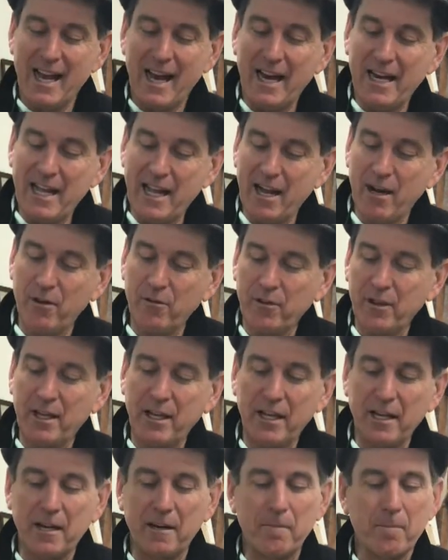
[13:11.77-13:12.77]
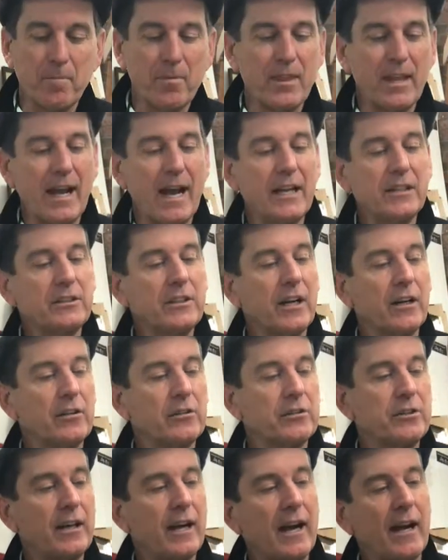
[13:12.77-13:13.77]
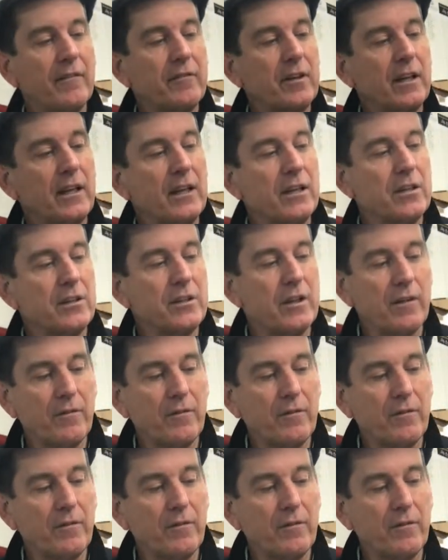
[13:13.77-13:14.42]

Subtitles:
Anyhow, the ass kicker shaft is,